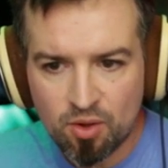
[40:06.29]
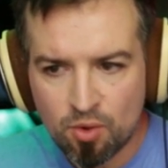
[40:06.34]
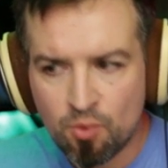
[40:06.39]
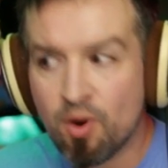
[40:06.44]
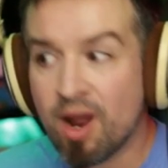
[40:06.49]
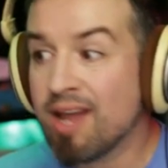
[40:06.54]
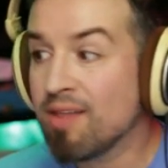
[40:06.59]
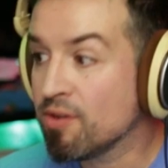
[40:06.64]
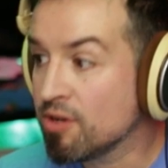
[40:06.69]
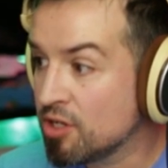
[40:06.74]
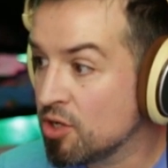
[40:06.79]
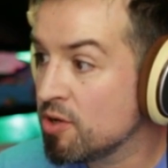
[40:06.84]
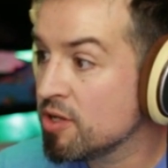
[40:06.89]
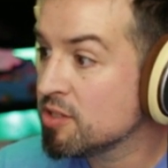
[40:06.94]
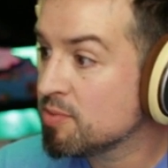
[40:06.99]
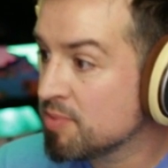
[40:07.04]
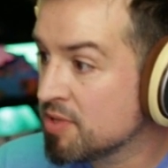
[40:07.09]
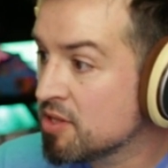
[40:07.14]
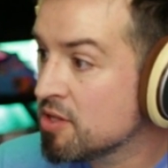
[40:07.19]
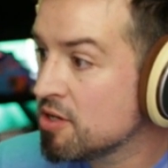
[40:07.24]
Right, they're doing
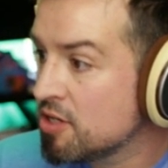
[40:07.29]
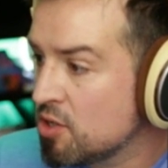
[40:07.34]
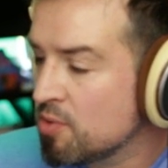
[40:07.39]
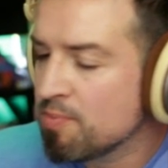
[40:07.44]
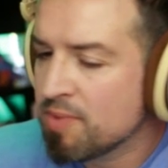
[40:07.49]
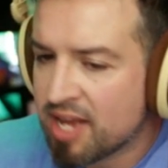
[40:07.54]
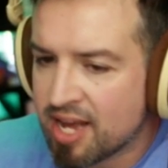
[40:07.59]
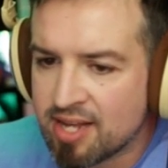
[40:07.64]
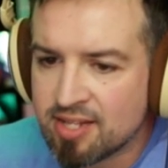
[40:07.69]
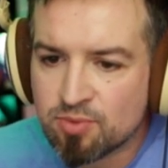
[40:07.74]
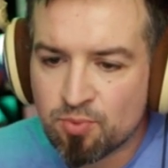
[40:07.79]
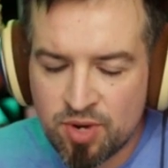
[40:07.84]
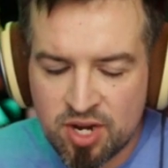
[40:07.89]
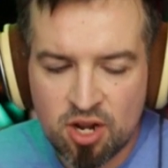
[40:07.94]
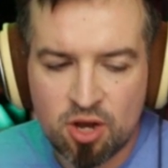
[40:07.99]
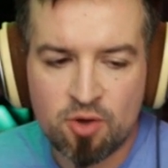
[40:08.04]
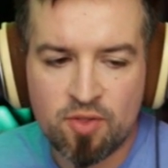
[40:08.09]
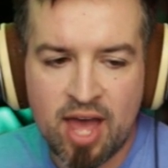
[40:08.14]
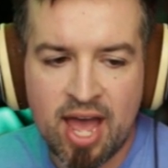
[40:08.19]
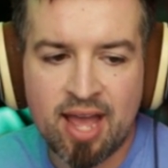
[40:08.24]
this they're do, because we
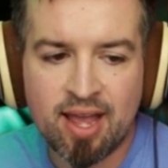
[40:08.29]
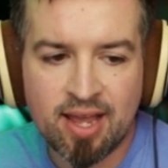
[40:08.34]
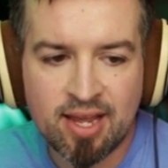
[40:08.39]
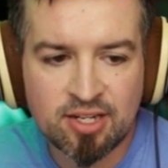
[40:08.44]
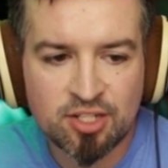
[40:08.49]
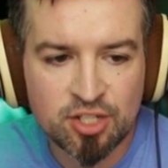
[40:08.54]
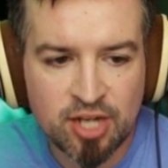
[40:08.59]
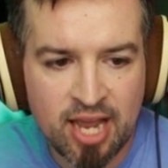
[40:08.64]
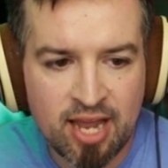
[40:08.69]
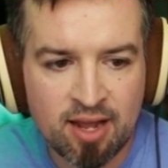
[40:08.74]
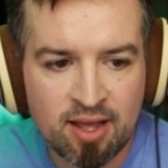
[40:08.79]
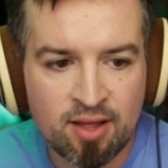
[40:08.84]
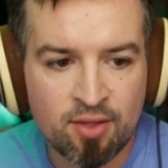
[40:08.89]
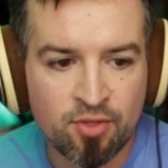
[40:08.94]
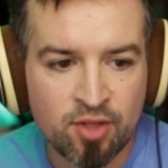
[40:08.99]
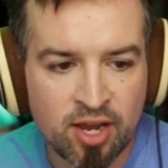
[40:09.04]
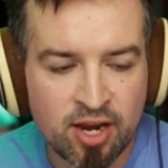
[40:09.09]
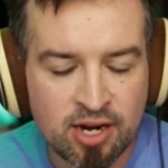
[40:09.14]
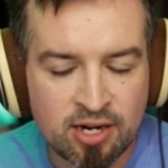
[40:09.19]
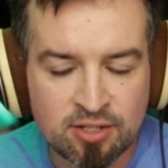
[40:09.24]
know that in China
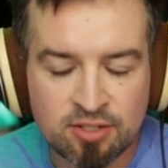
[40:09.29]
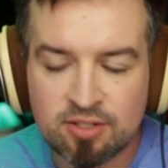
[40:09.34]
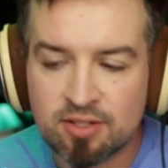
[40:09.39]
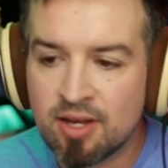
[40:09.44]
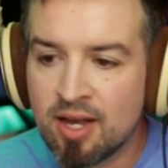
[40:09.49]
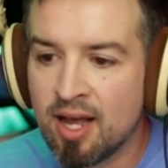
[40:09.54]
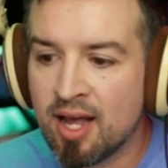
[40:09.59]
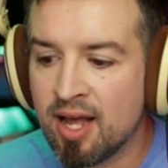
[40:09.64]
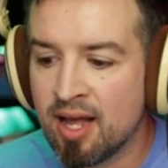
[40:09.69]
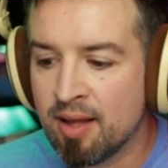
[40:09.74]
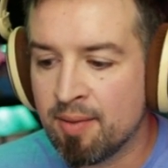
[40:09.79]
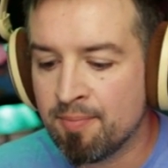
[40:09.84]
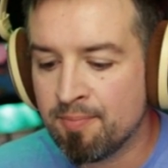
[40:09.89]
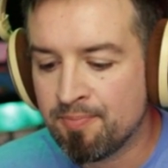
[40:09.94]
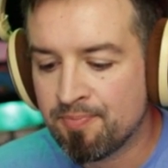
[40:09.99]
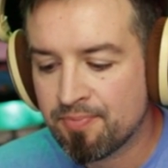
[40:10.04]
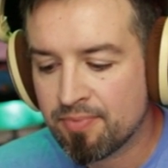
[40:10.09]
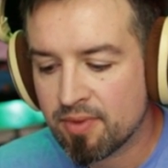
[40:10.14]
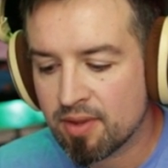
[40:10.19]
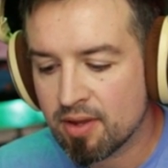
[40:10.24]
there's
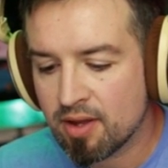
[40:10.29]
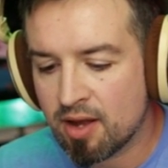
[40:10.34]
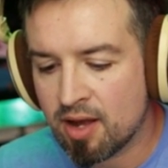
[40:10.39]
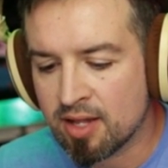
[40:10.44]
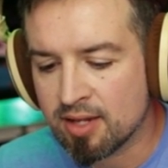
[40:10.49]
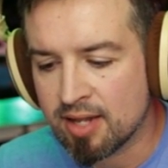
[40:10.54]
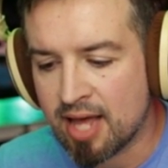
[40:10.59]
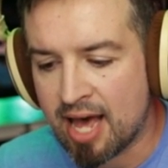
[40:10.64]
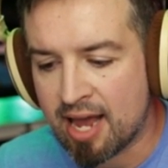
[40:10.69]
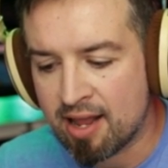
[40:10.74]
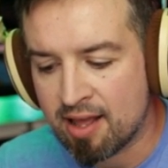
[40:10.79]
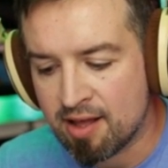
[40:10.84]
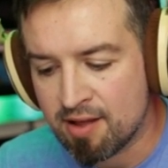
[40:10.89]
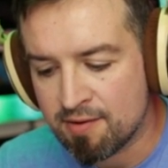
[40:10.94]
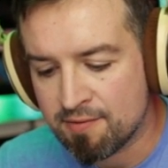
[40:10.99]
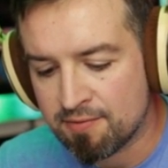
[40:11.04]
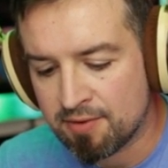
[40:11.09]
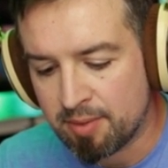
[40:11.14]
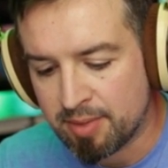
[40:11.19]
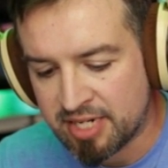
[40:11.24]
um, a lot
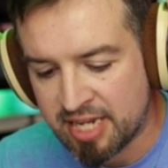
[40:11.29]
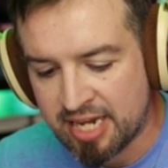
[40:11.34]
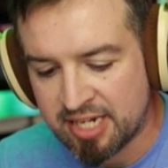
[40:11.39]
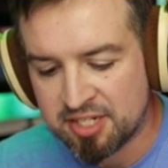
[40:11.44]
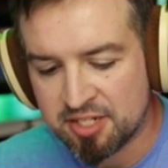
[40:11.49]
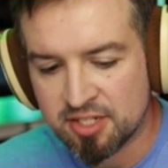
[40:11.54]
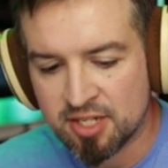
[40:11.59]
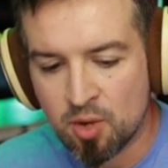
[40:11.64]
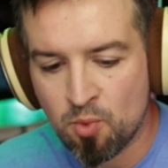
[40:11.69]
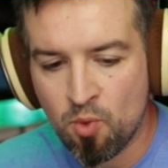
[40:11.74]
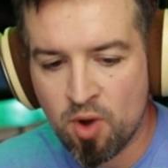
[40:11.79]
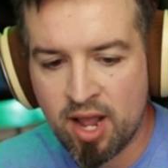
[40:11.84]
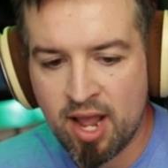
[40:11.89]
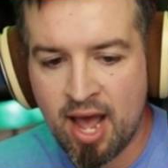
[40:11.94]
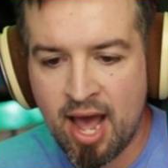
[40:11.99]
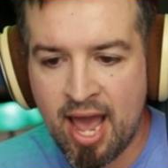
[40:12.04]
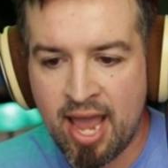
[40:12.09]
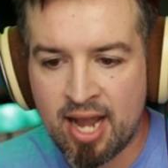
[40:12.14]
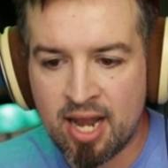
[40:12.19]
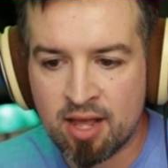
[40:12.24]
of limitations on what
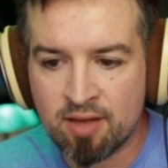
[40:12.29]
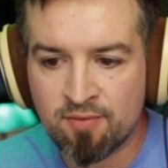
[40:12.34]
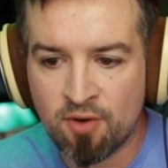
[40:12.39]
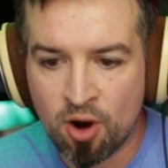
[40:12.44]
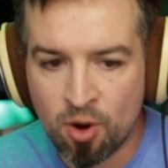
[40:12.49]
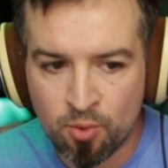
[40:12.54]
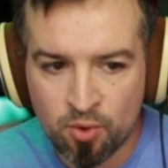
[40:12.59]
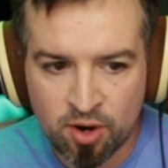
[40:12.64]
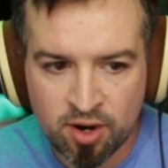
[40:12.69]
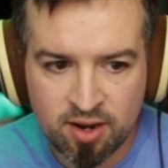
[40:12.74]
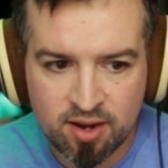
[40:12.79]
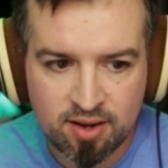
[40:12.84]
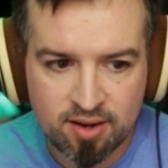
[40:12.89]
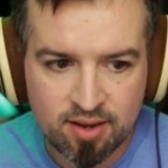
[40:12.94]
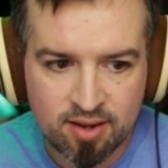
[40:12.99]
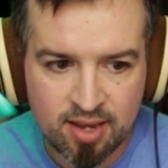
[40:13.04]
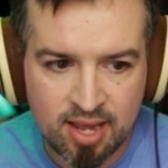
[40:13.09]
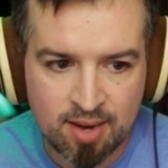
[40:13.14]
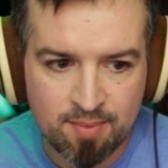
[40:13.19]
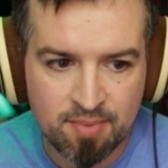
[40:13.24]
kind of artwork
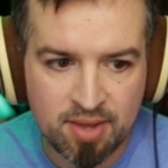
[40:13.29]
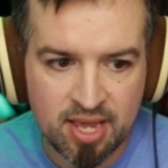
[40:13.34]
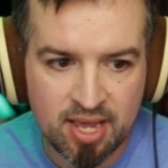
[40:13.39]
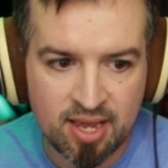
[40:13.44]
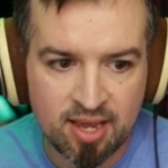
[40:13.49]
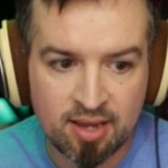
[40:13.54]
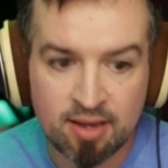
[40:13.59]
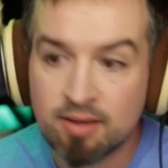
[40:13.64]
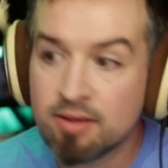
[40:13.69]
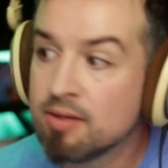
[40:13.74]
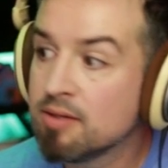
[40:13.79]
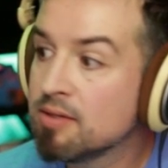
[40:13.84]
can be,